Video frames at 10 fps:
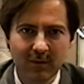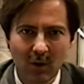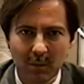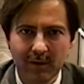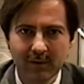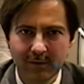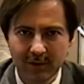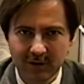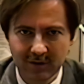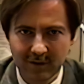form of
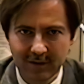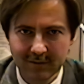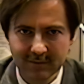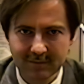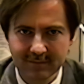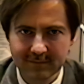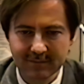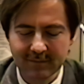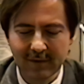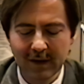efficiency.
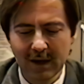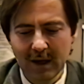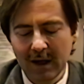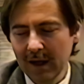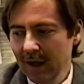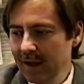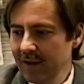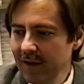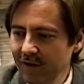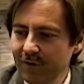In
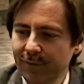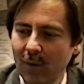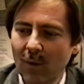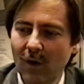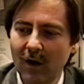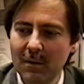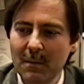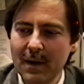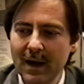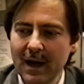this form,